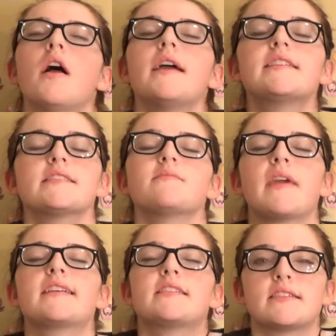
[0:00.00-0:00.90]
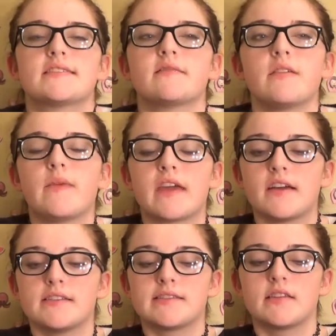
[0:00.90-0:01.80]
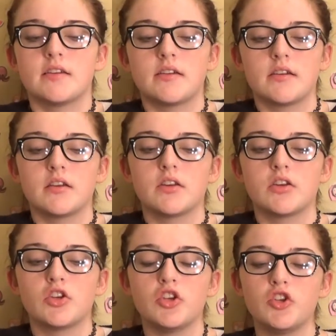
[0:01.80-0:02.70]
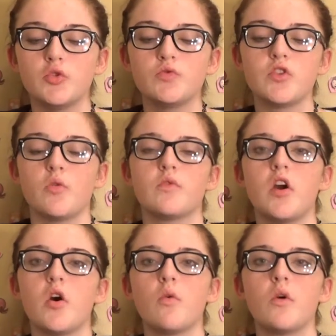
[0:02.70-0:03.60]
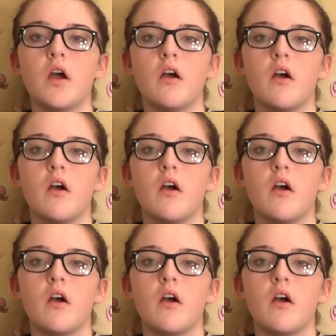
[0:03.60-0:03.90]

It doesn't make sense to me because you don't know